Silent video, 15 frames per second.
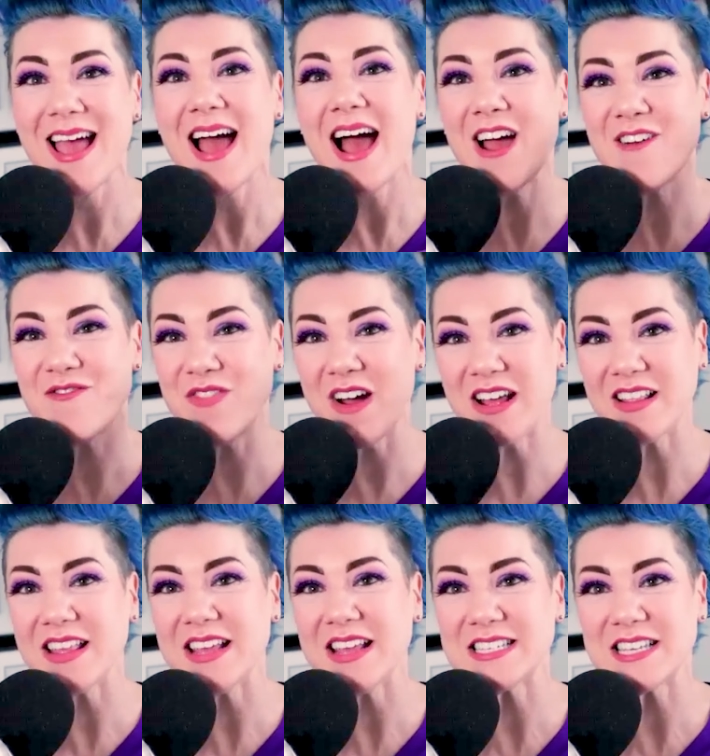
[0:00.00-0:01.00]
I
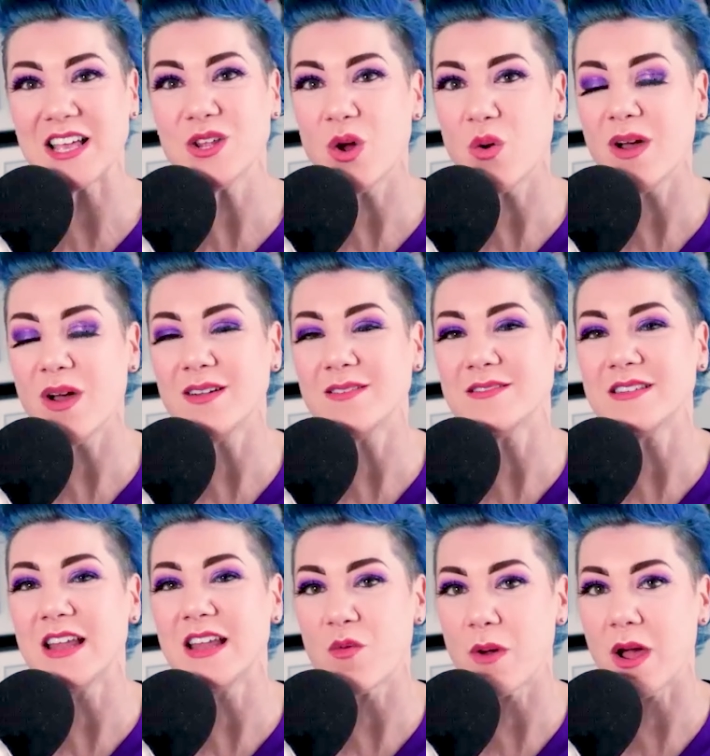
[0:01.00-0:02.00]
finally said, you know what?
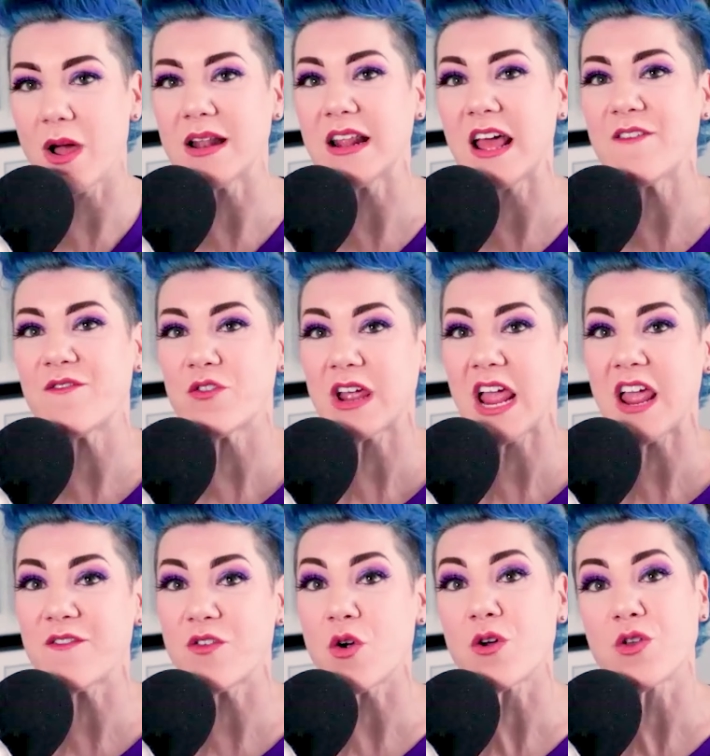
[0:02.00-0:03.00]
Never mind. And I
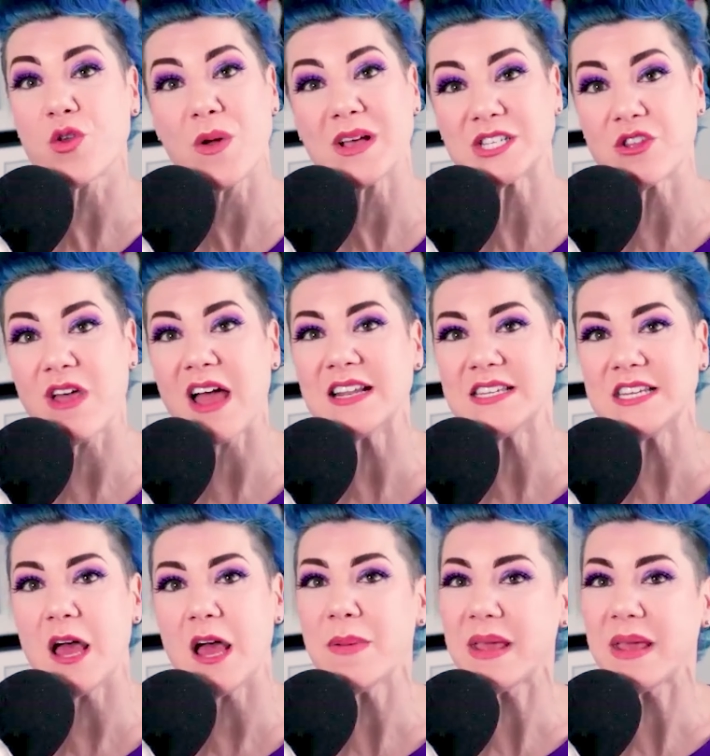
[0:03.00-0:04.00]
forgave her the rest of that
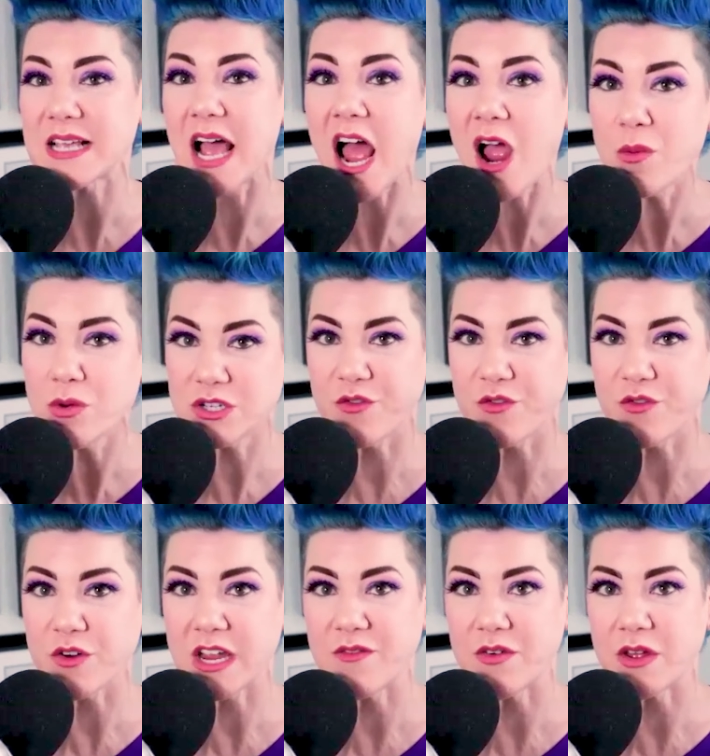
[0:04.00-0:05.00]
debt because I was
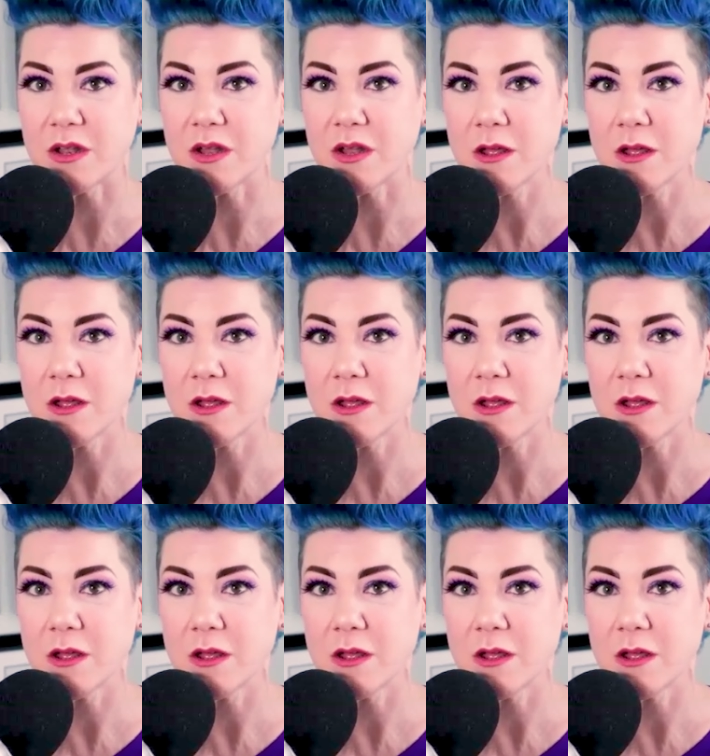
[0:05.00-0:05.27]
forgiven.